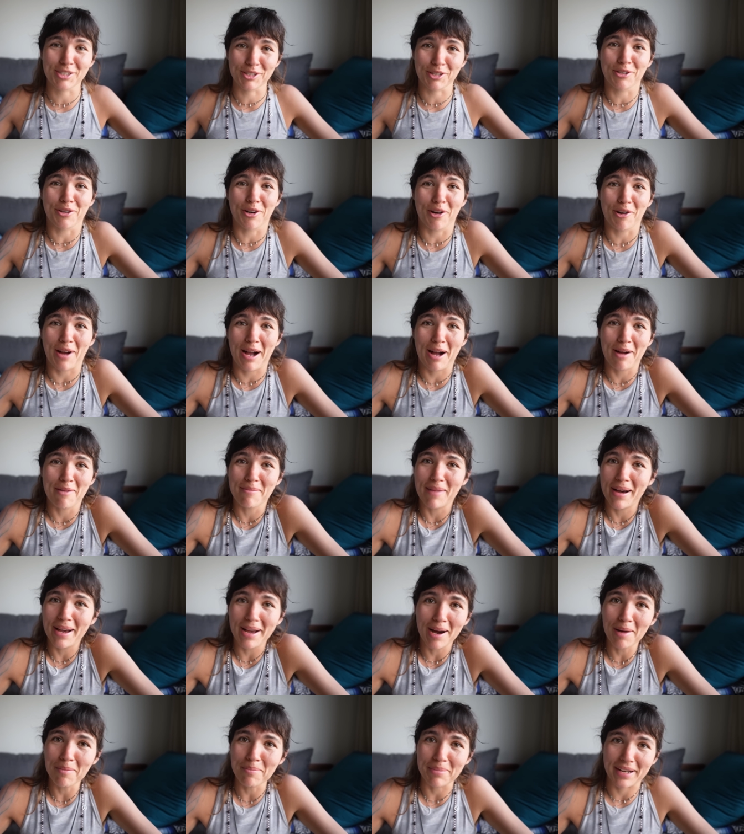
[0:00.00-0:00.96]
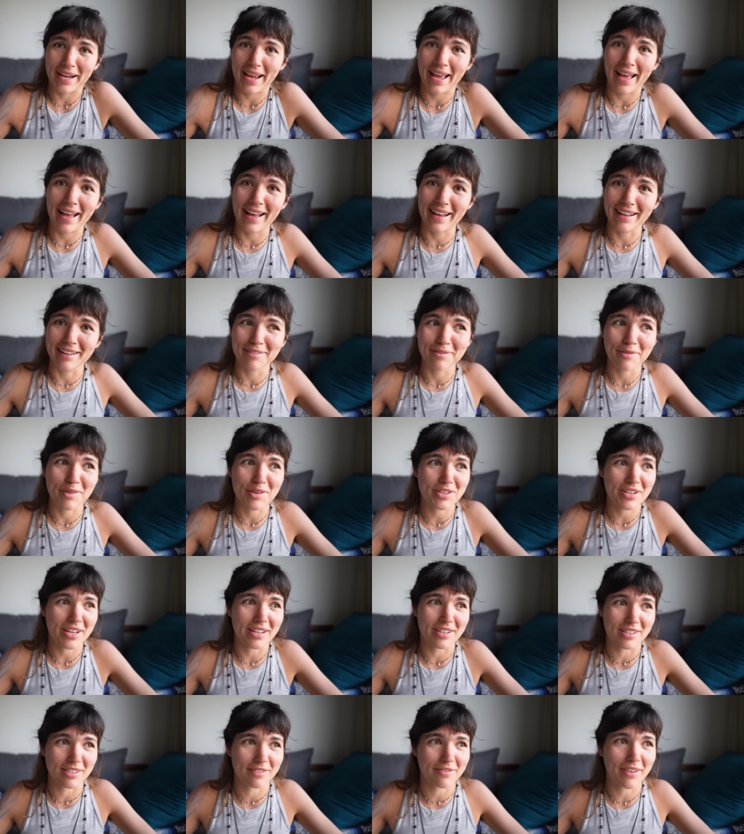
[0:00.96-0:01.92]
to grow out my armpit hair, which
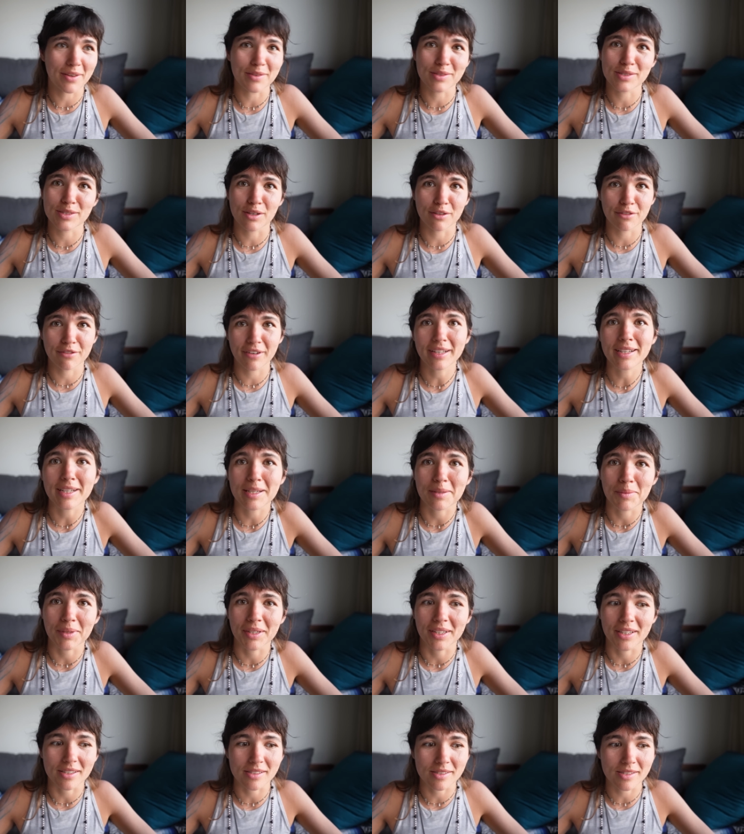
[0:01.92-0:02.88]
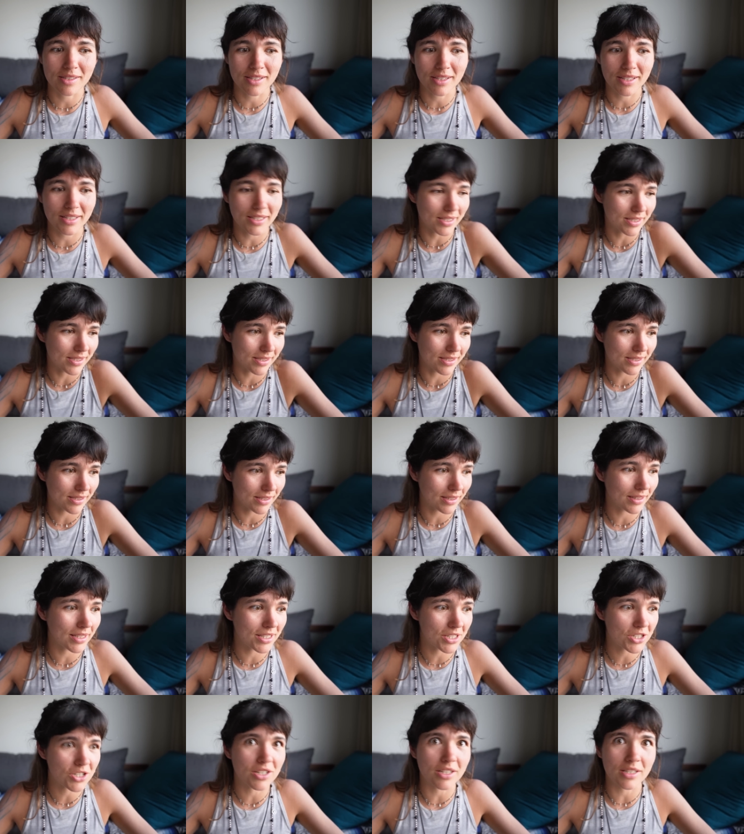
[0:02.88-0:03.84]
I just found so funny because it is
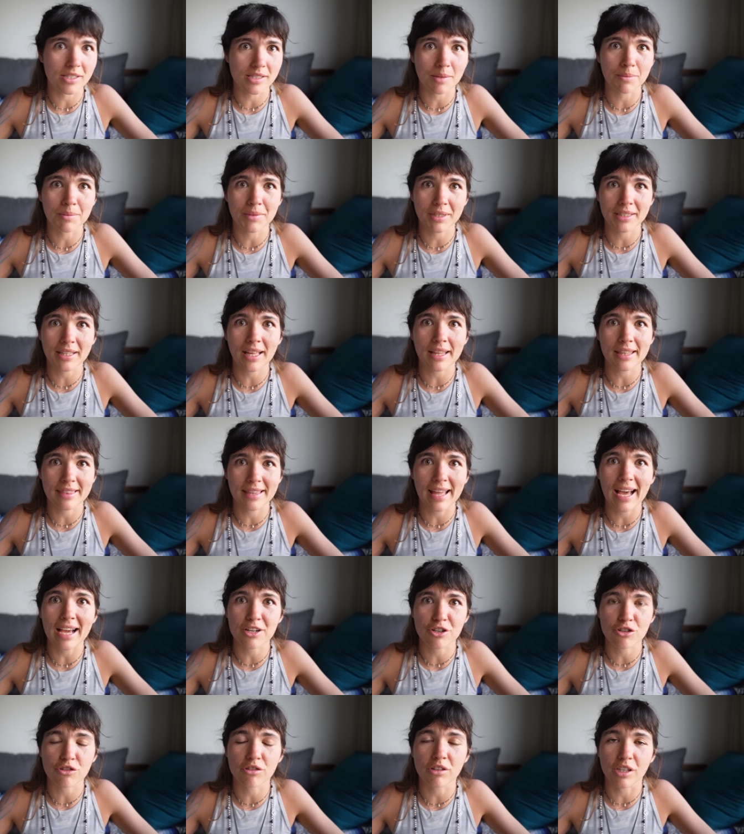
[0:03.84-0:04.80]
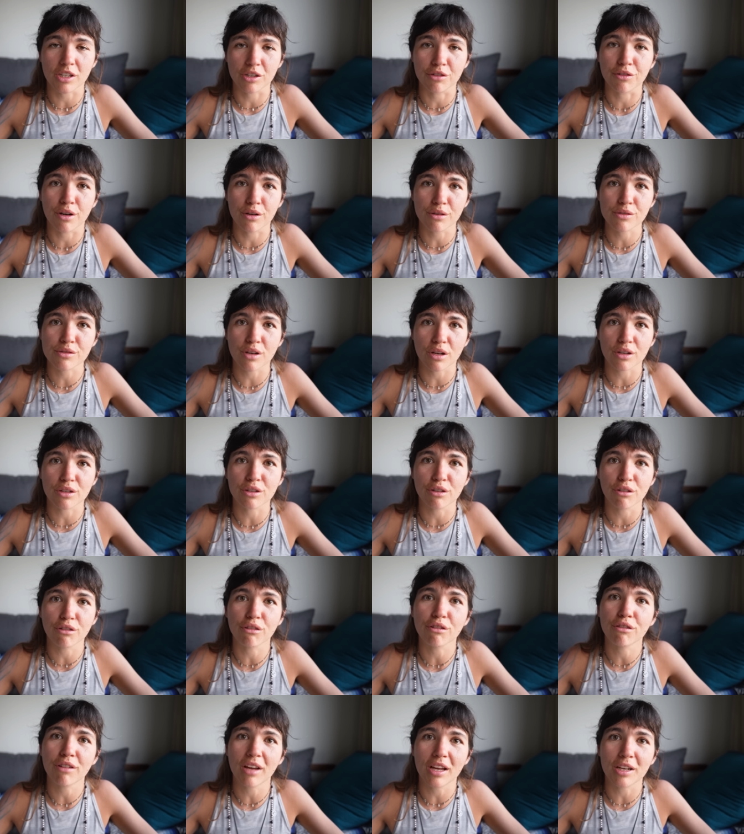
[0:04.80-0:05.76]
literally something that naturally grows on
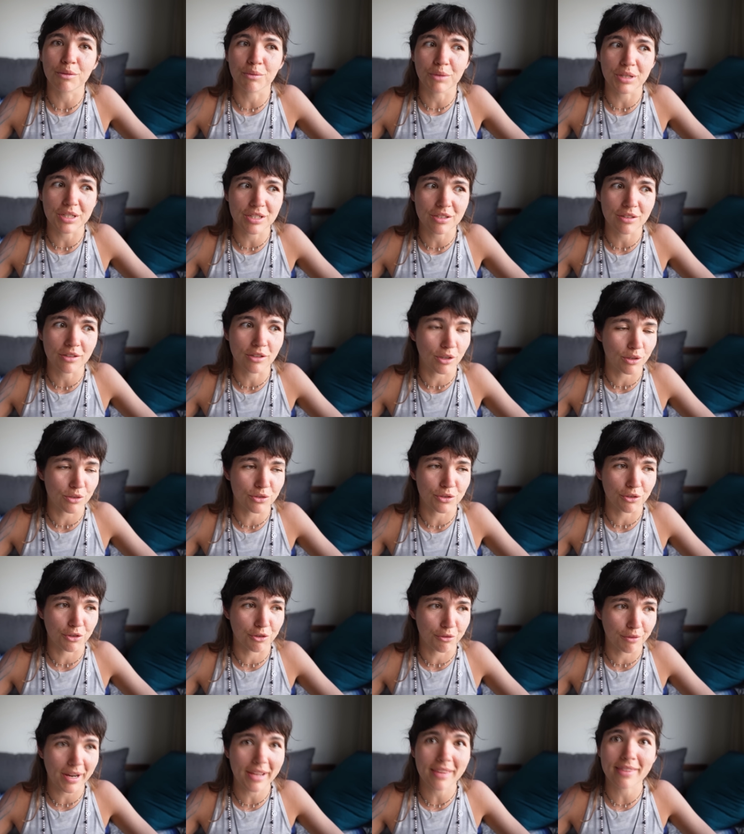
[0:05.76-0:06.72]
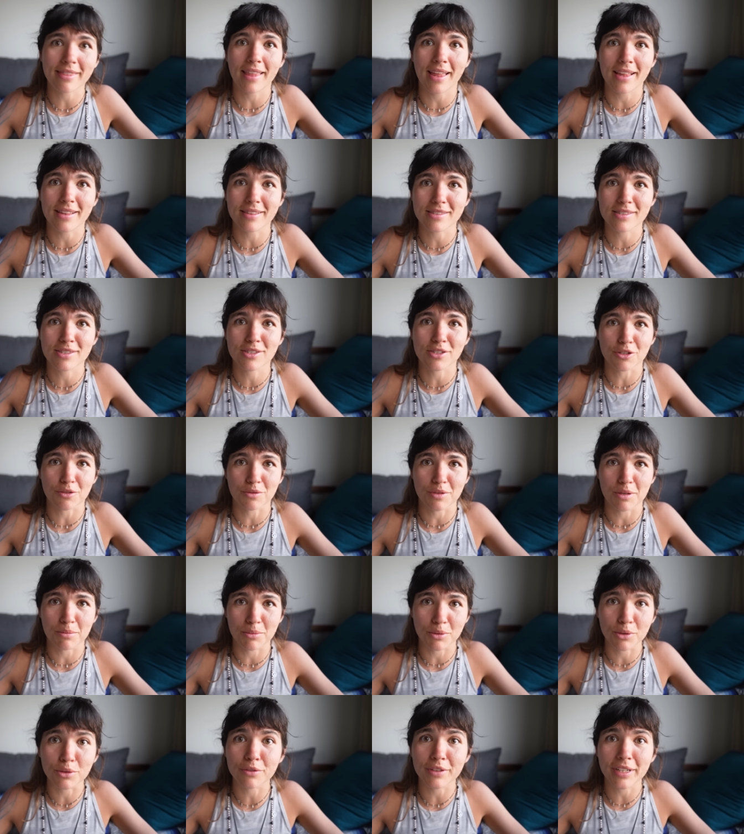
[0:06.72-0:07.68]
you and we go to great lengths to
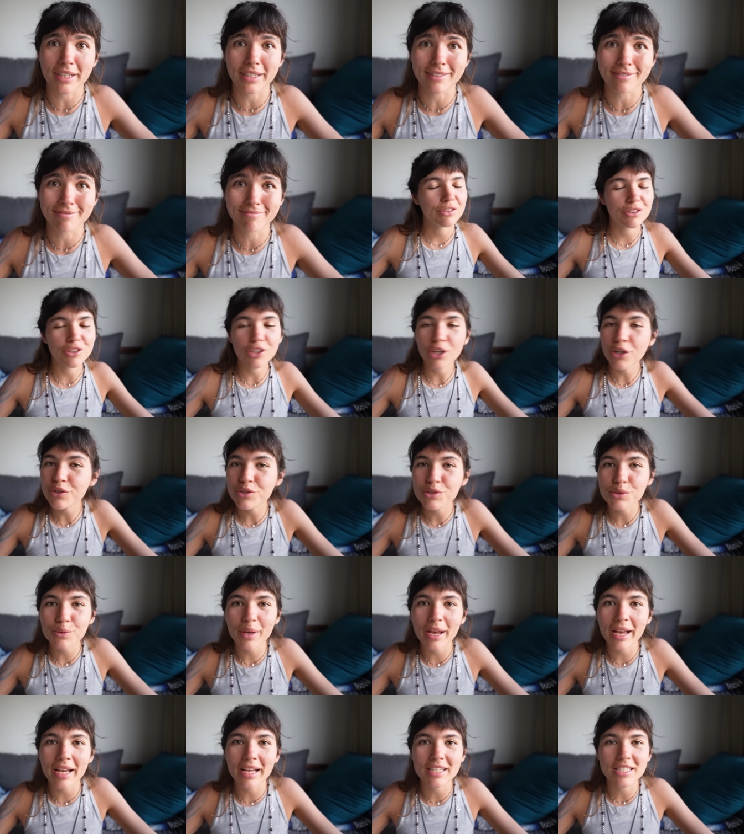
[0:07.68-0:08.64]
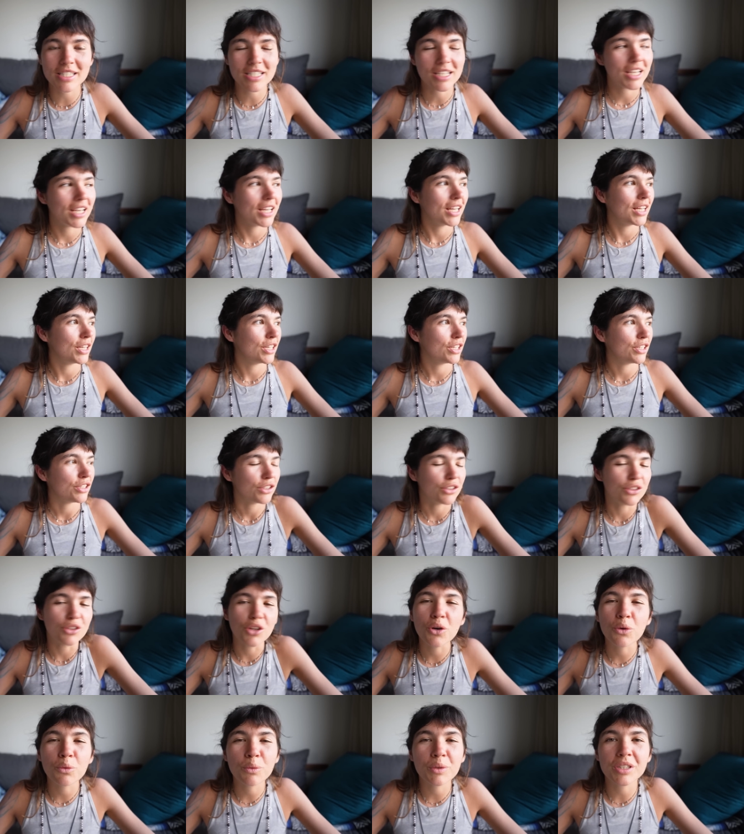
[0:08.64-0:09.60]
remove it. No sweat,
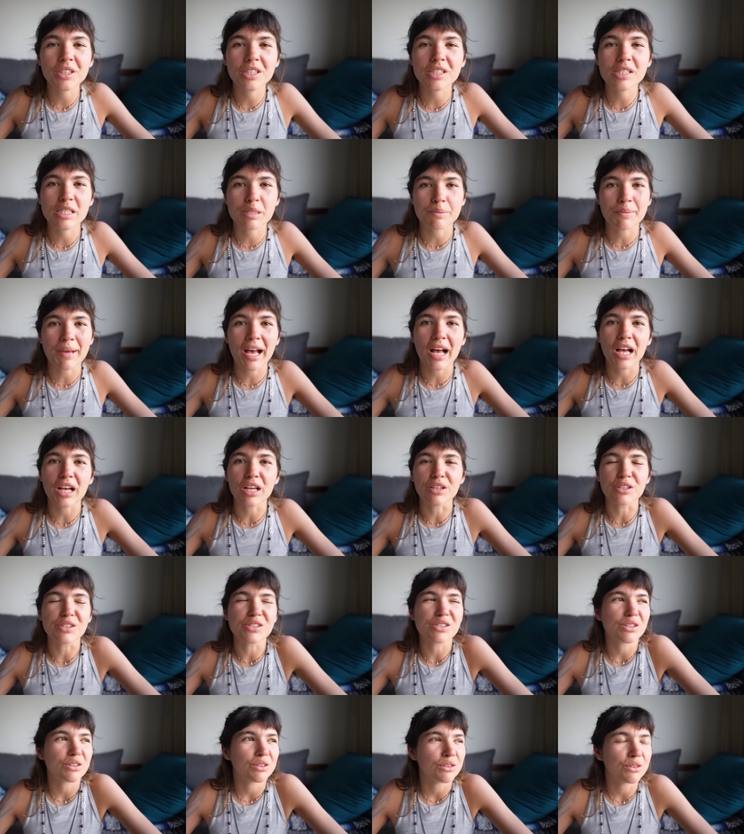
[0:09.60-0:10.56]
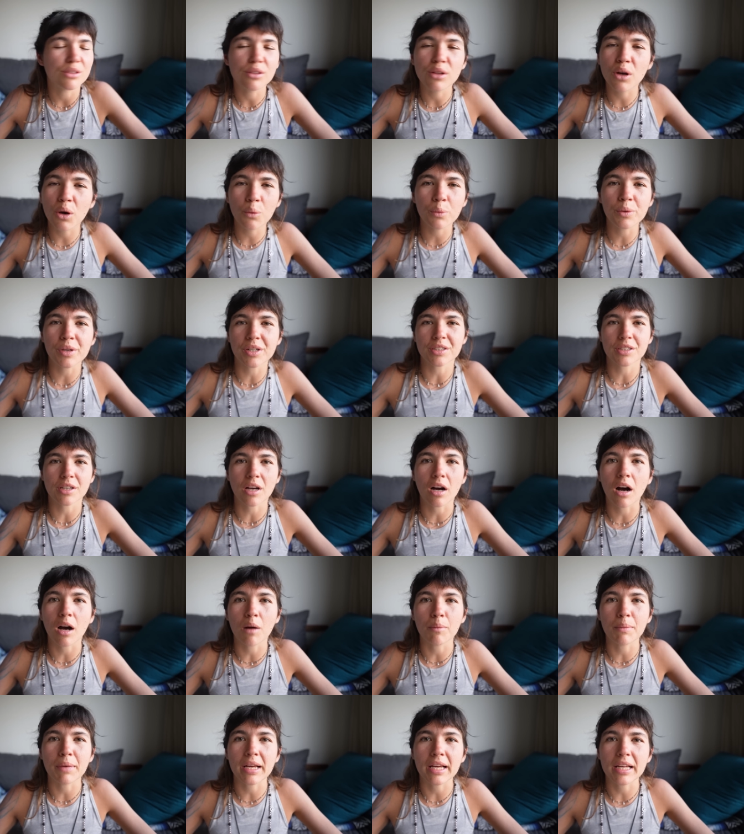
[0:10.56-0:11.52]
no weird smells, no weird
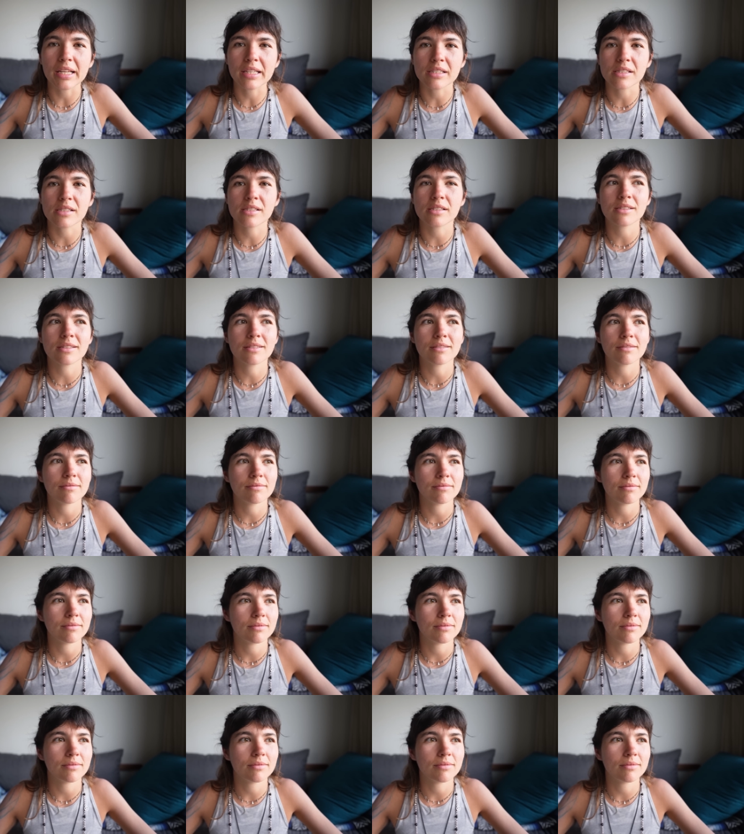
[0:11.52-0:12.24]
comments,